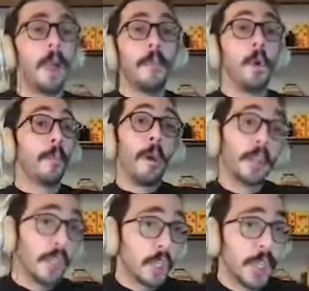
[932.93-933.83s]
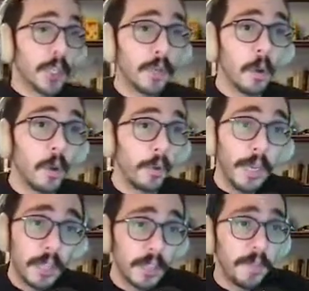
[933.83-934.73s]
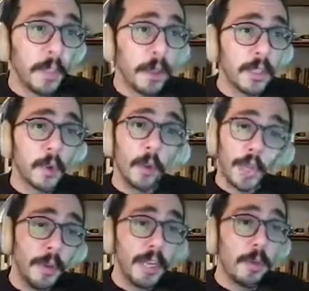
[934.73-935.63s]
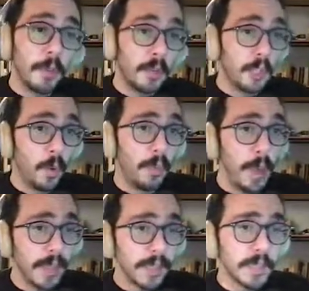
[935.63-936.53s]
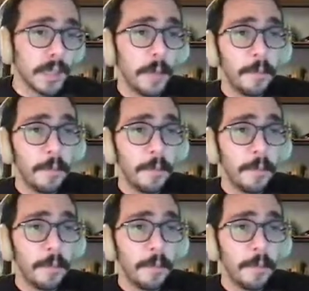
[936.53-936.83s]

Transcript: or politicians, or religious figures, or community members to wear masks.